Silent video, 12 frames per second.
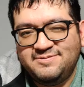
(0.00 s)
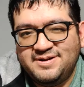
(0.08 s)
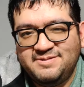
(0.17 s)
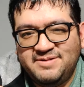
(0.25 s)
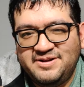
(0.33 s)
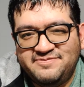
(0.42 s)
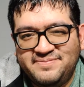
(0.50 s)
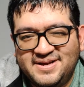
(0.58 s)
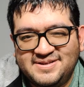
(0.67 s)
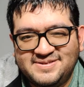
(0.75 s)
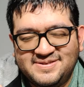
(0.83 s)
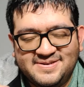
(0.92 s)
read Rave
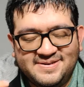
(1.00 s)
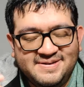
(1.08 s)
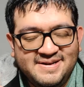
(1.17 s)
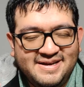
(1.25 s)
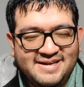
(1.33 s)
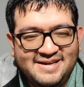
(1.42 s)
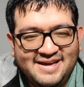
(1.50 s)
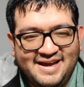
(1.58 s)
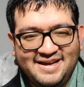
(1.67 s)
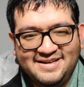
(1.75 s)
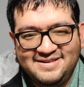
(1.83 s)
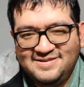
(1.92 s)
Master
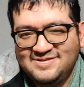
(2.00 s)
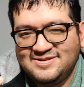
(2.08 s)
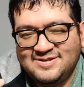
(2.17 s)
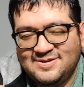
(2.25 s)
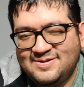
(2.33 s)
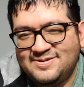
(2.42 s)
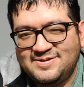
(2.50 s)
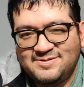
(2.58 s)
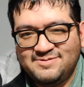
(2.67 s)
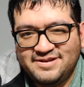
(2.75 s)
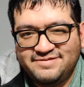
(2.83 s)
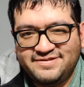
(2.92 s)
and you
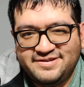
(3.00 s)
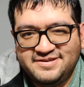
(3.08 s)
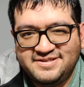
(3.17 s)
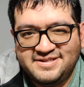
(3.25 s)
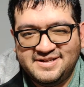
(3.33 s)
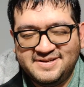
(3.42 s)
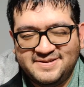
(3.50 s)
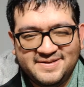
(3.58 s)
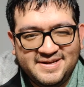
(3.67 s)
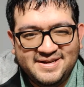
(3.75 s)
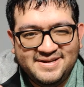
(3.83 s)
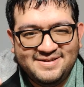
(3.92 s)
read Fairy
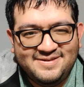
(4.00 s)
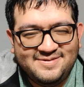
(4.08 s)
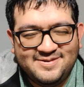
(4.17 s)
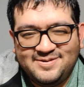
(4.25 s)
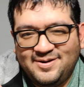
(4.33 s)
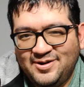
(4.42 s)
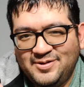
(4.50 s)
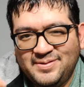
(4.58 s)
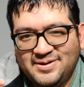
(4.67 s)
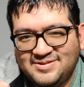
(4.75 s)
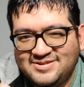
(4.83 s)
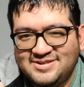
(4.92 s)
Tail, you know all
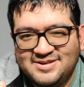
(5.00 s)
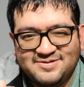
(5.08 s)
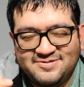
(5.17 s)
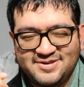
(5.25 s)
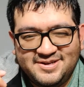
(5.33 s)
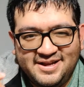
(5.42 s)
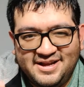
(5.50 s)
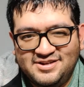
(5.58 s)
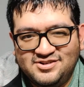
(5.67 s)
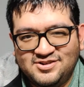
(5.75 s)
about Siegfried and